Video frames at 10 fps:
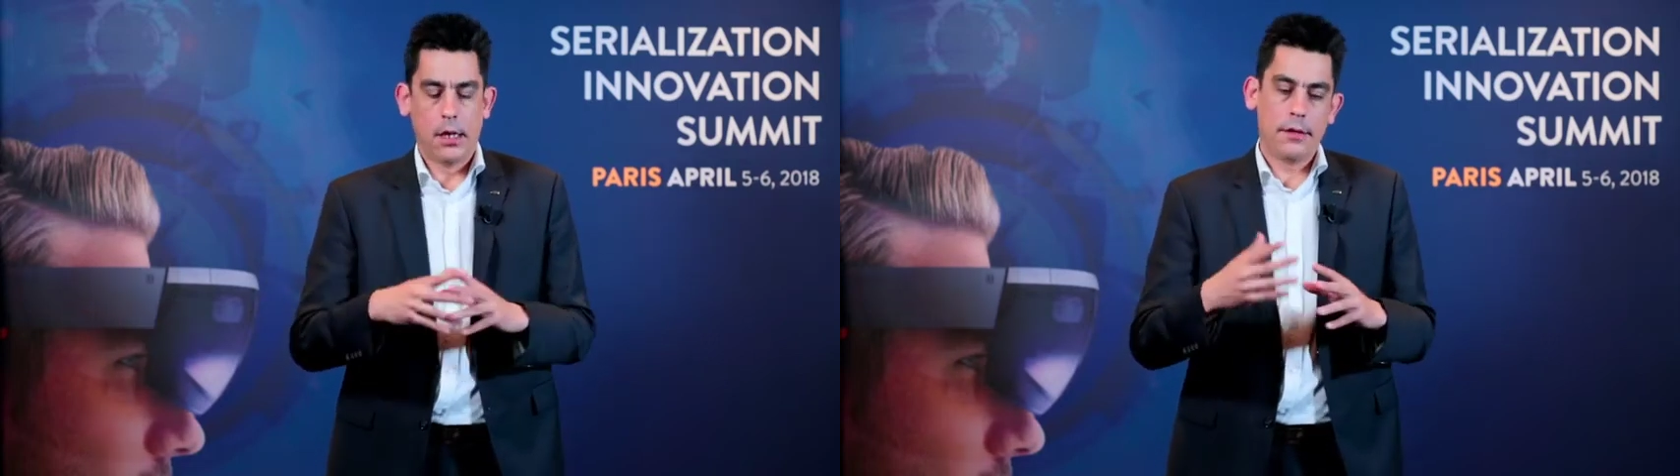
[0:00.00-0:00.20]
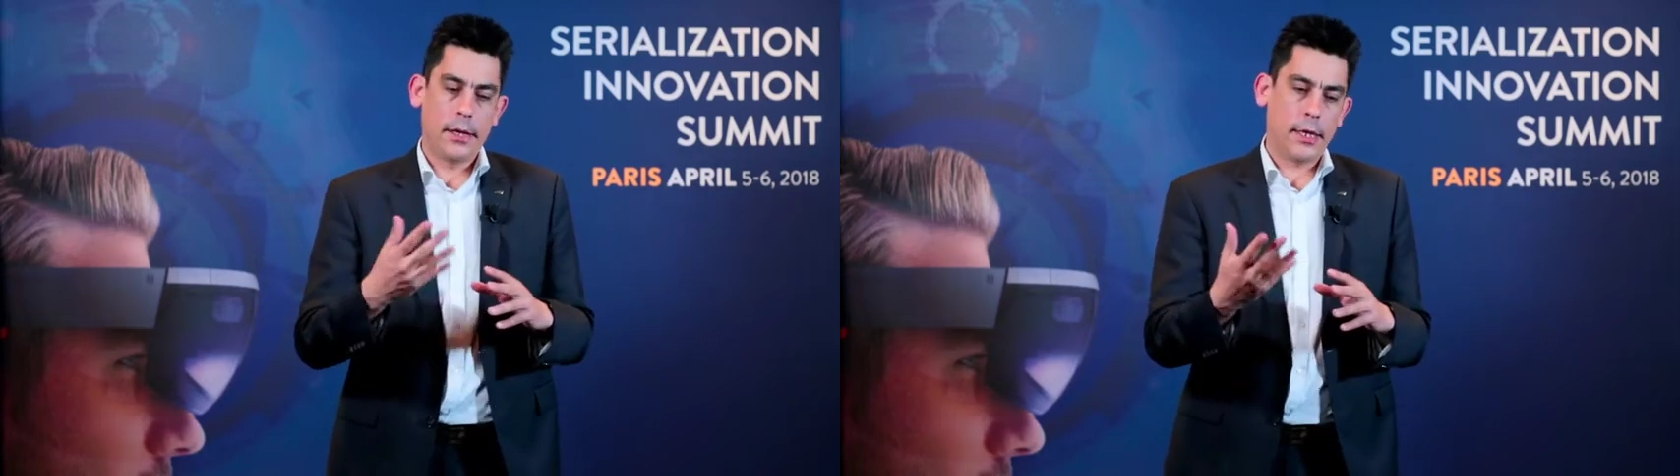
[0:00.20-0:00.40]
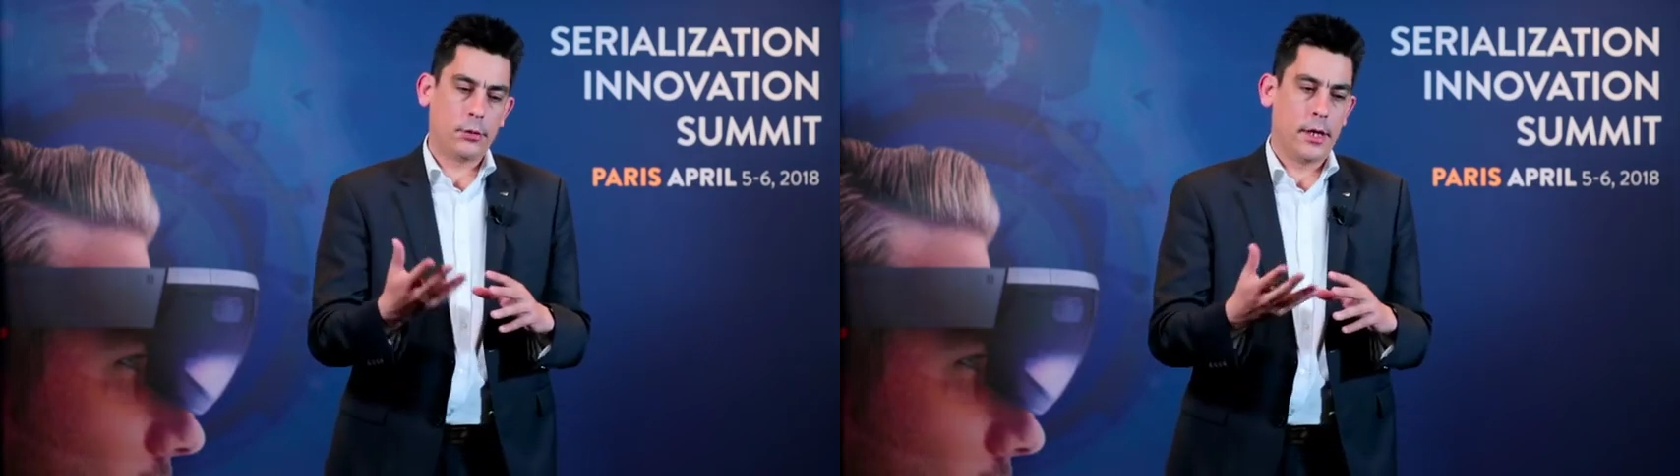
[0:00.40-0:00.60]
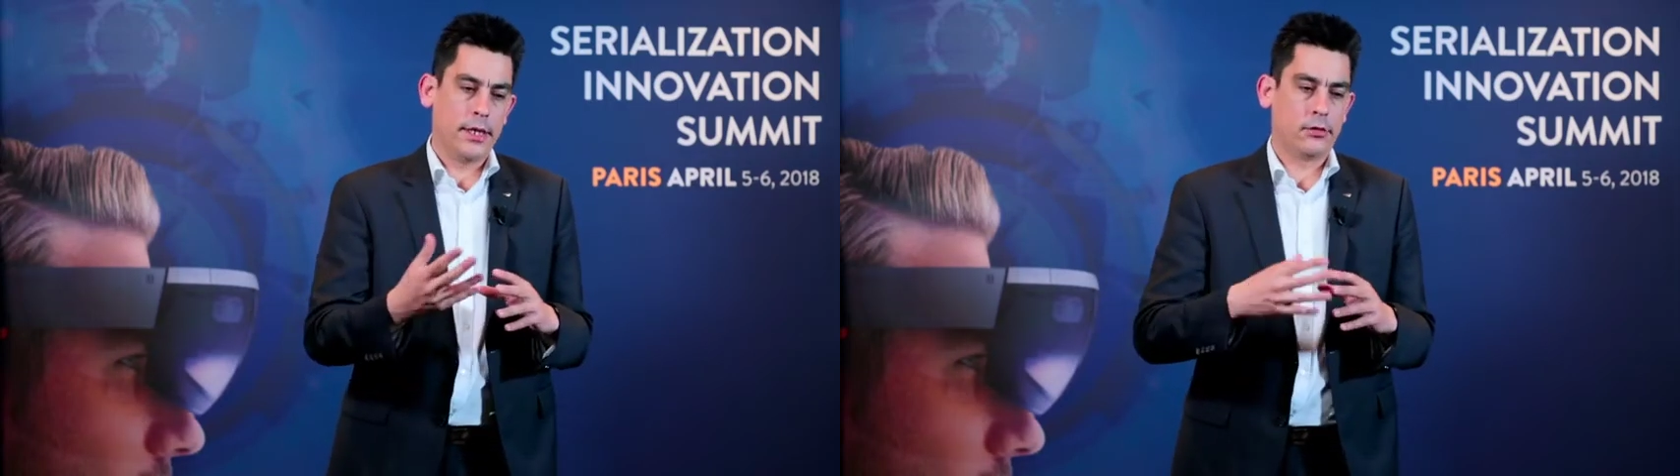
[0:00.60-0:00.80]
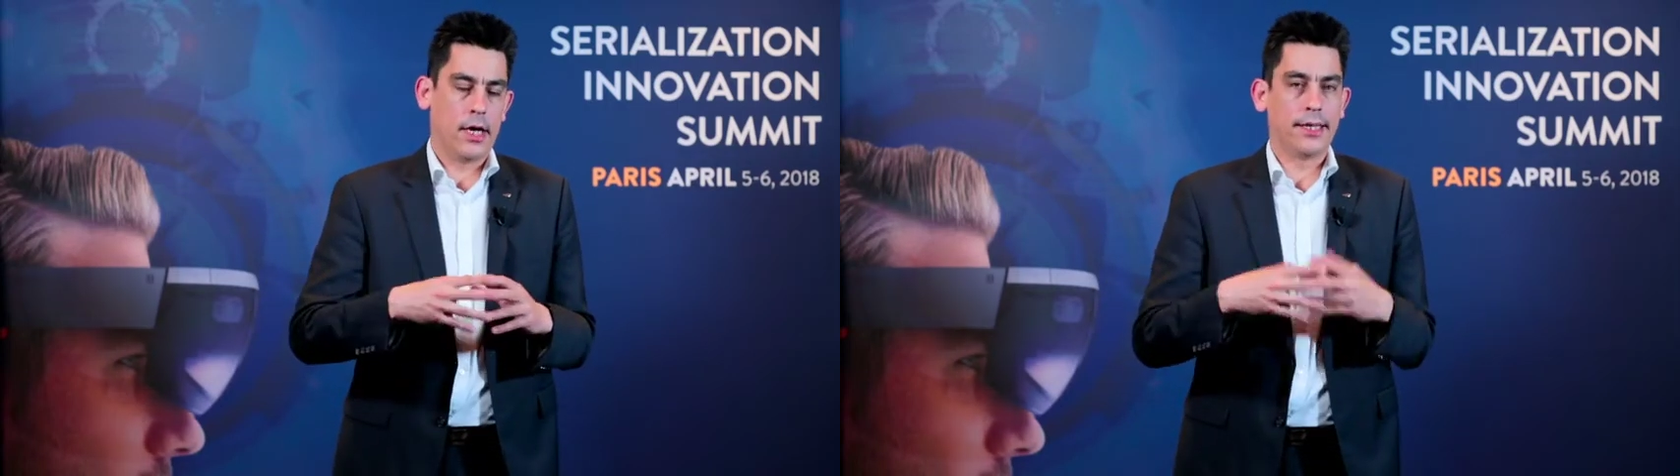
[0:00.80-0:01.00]
The next one
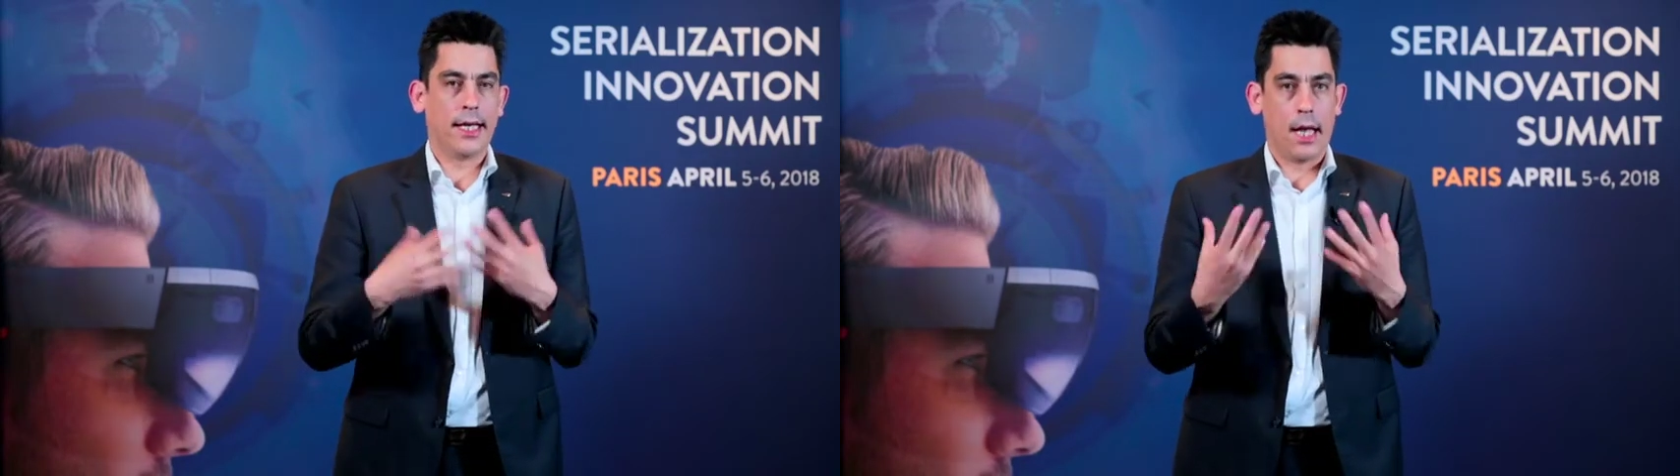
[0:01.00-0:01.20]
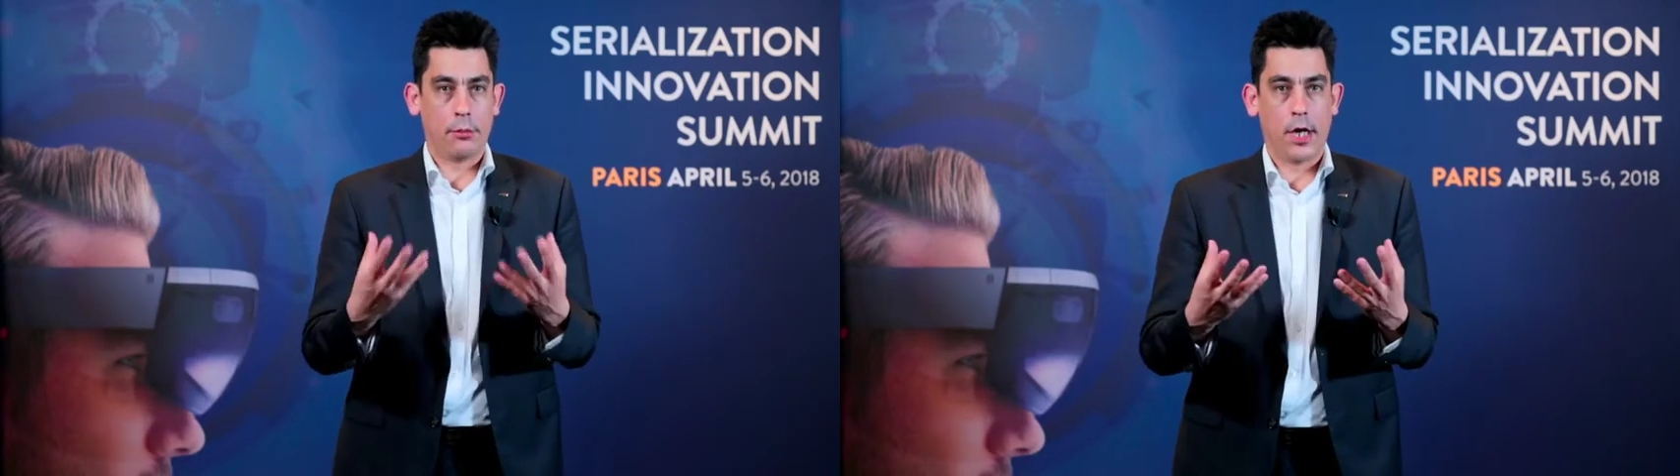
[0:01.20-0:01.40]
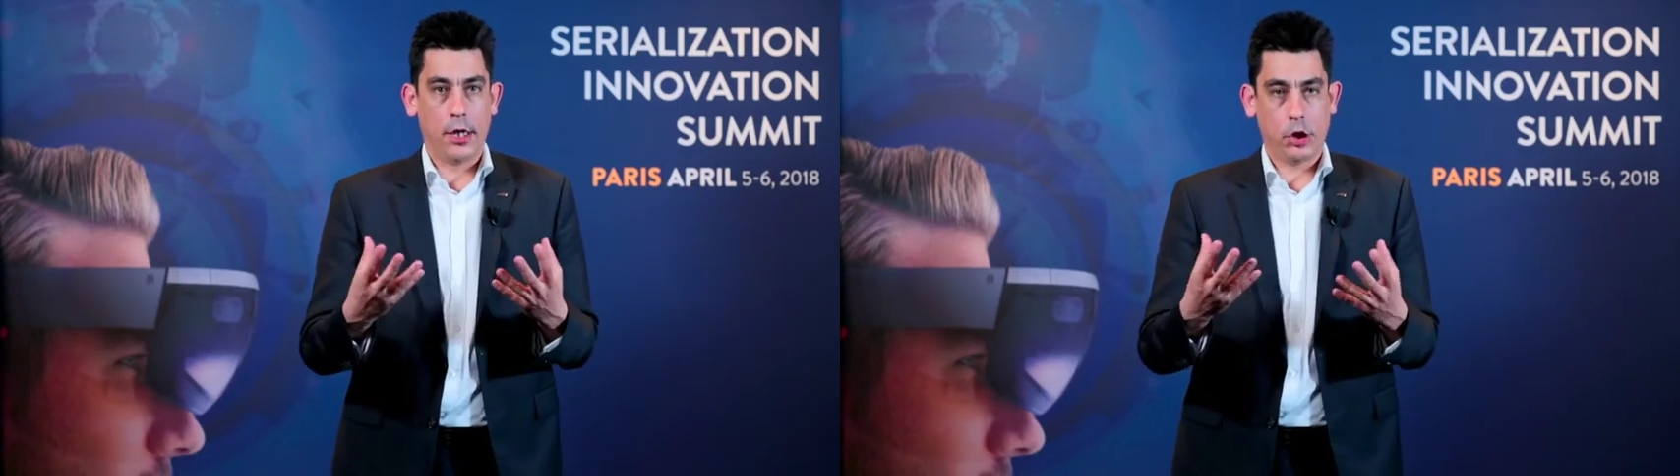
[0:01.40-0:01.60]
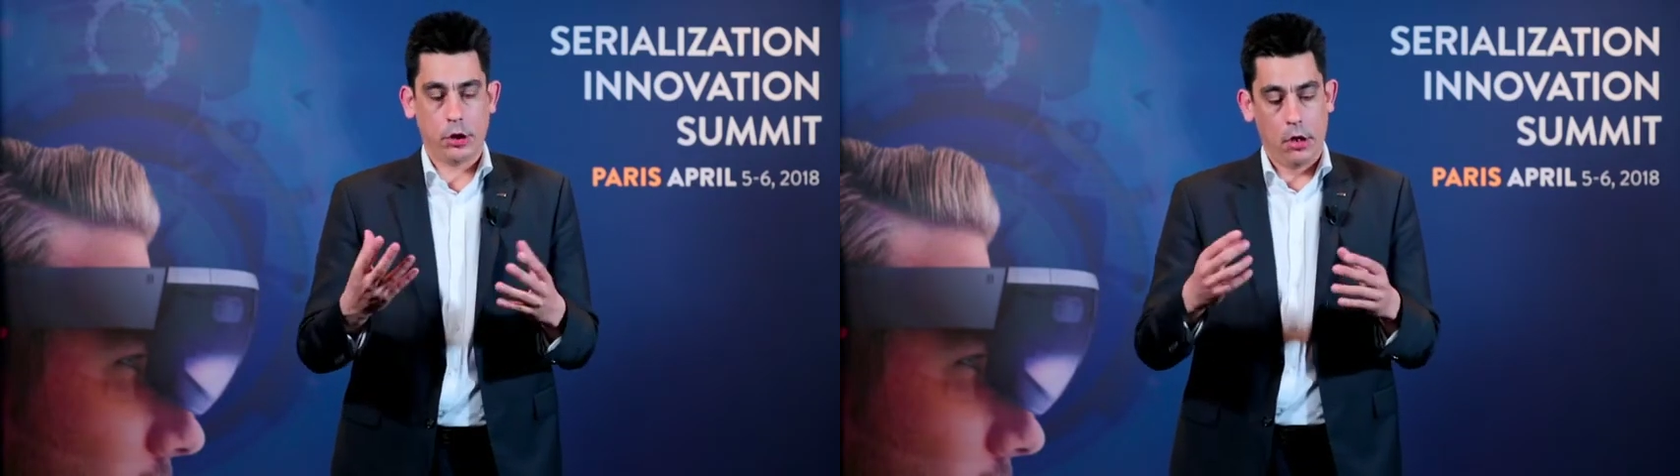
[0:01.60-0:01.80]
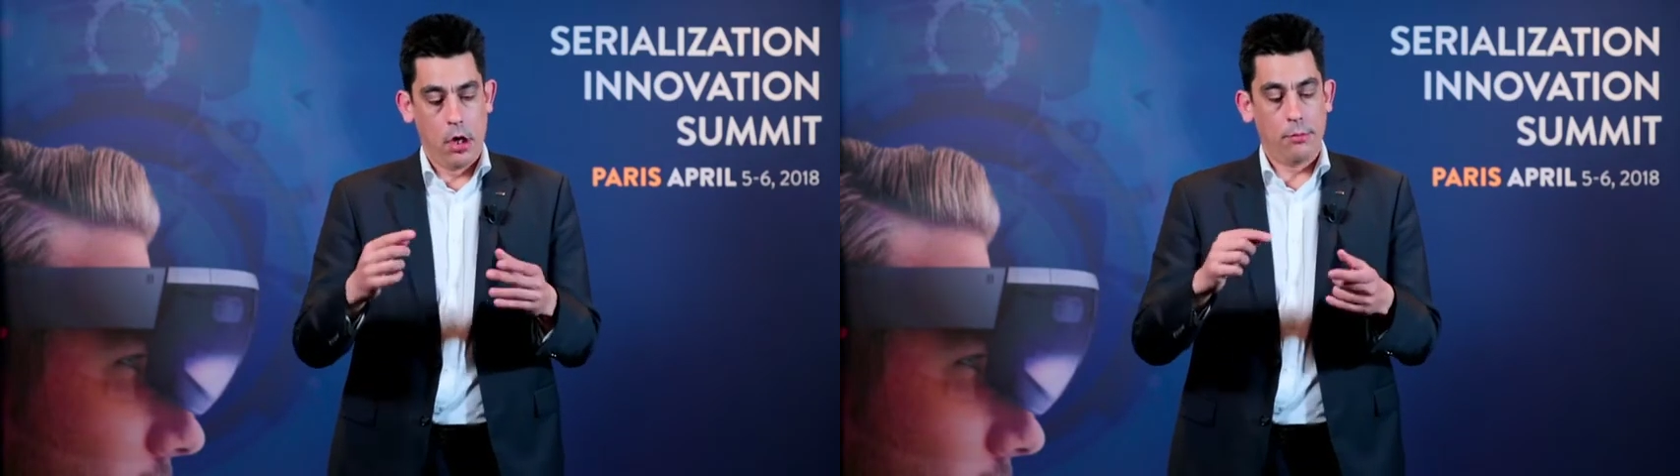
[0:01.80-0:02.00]
is around collaboration,